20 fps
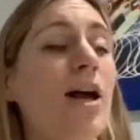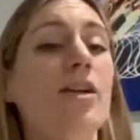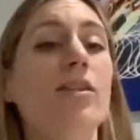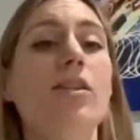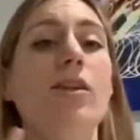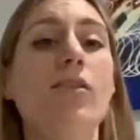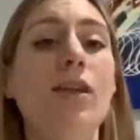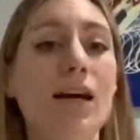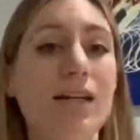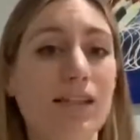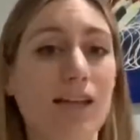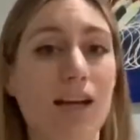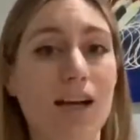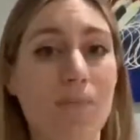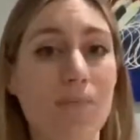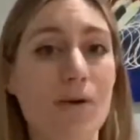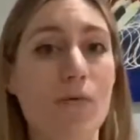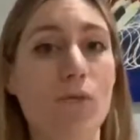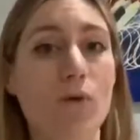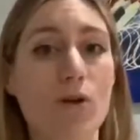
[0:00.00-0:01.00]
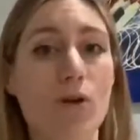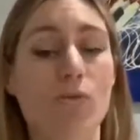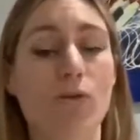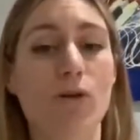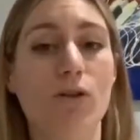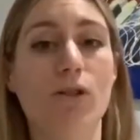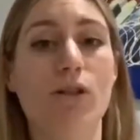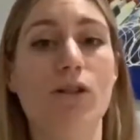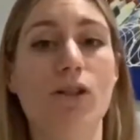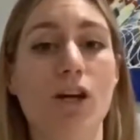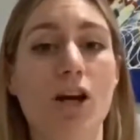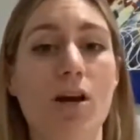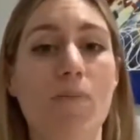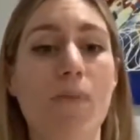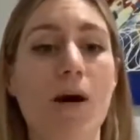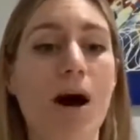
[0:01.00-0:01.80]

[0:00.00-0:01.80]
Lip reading: So that's going to be what you want to do,